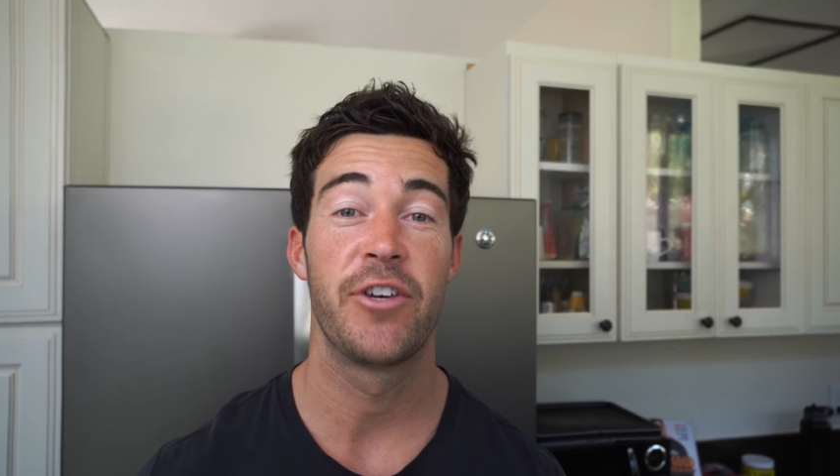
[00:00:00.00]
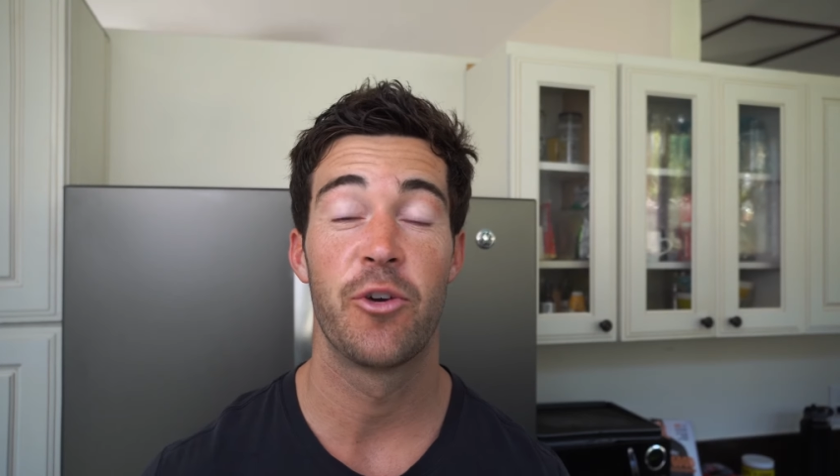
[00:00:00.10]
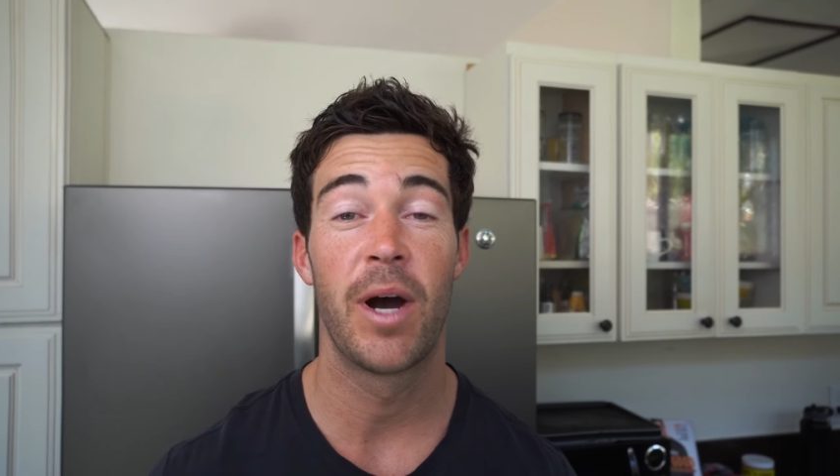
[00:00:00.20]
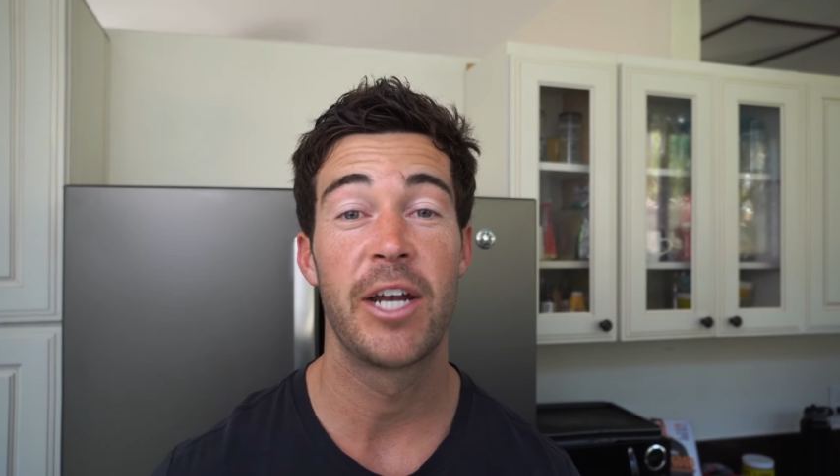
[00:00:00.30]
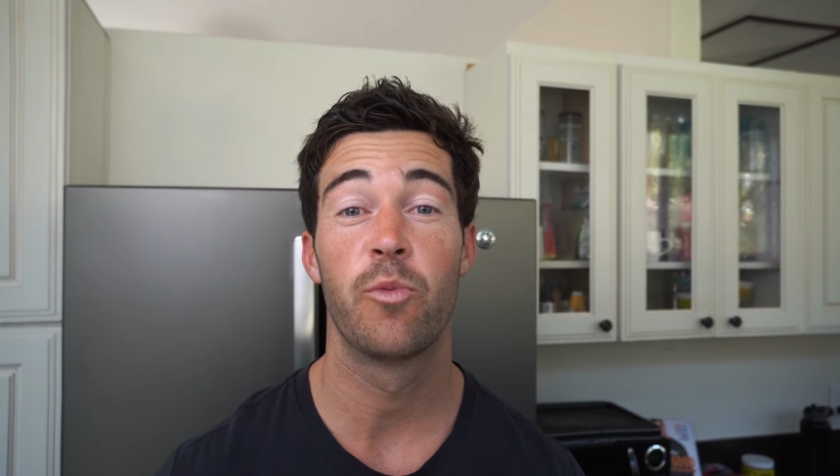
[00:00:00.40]
and
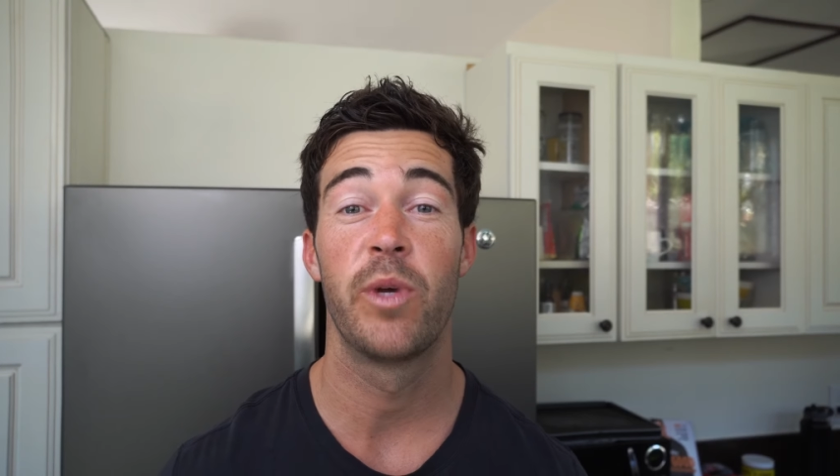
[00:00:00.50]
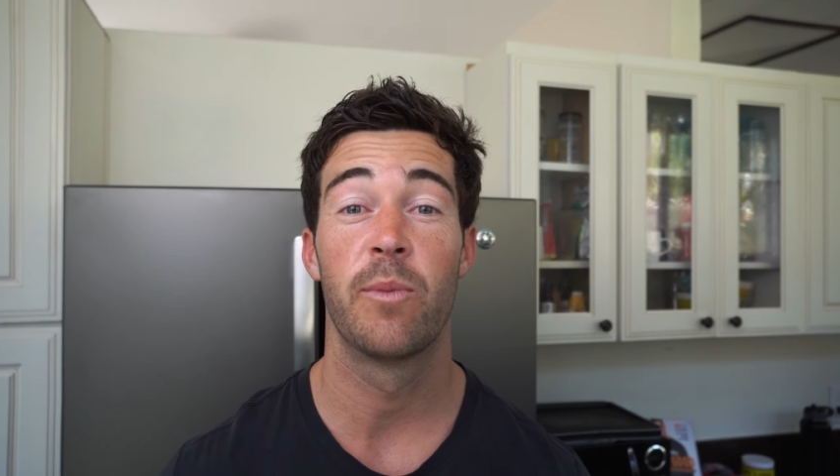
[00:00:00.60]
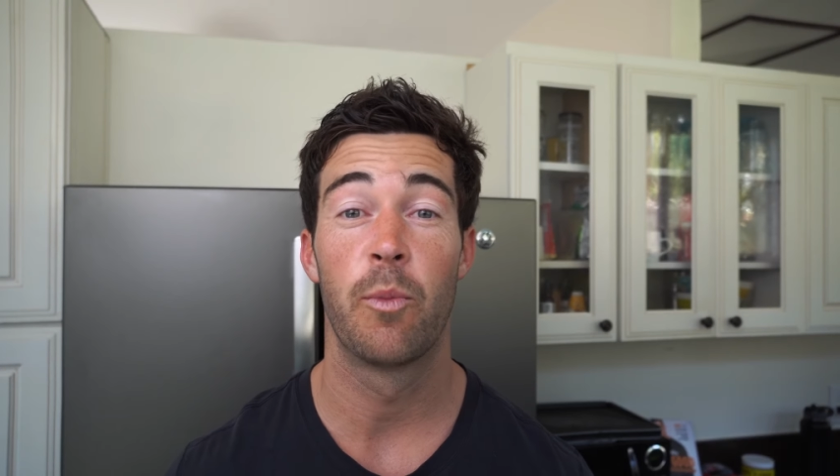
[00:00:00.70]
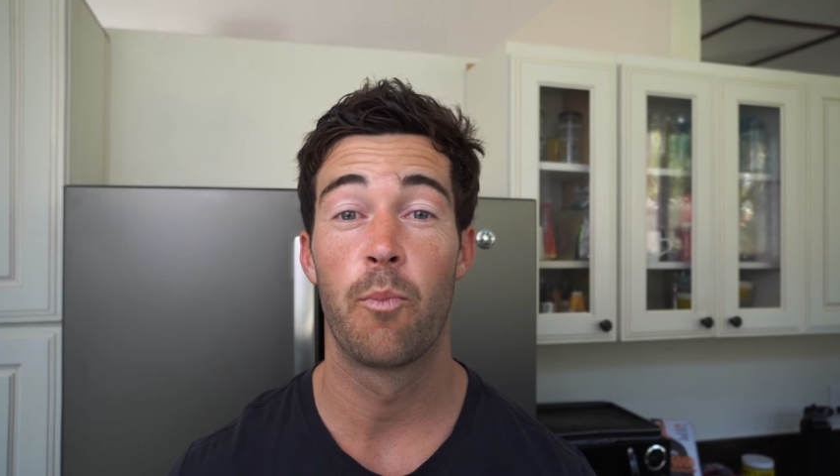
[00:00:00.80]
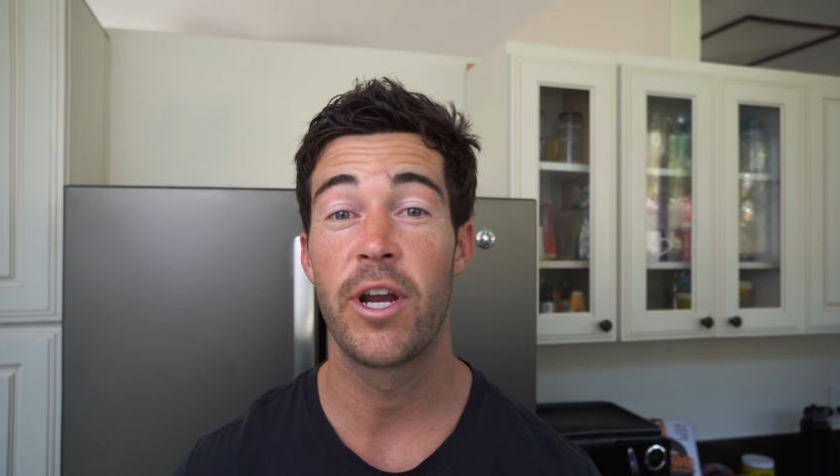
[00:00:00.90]
your body will be
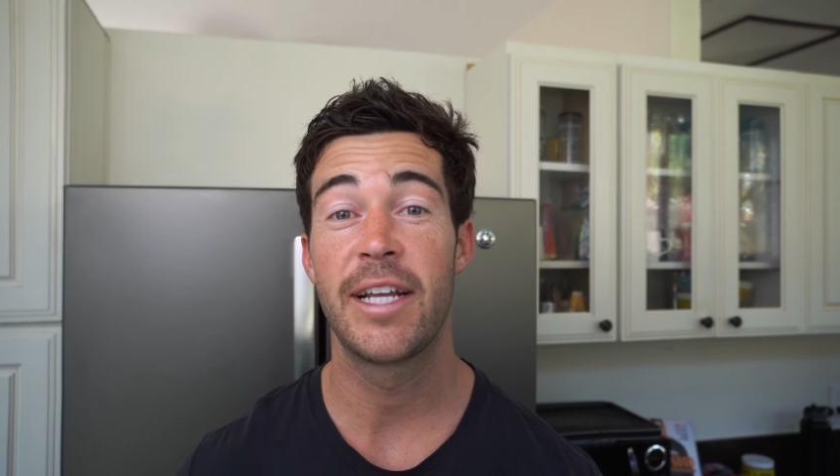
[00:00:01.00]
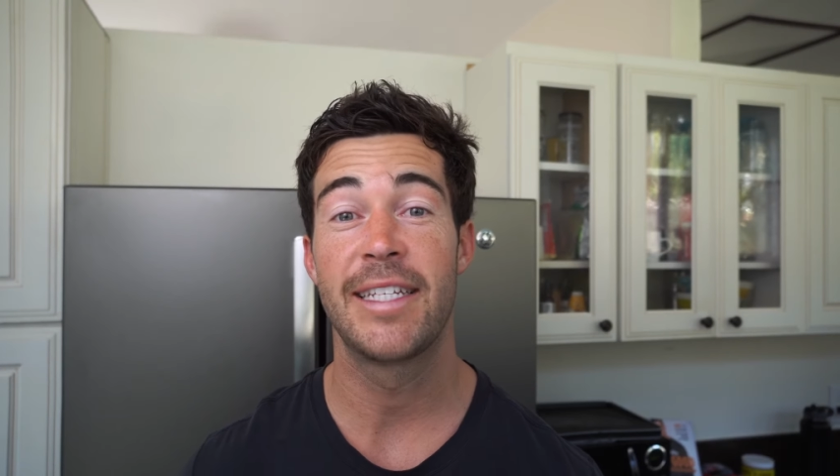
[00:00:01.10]
able to break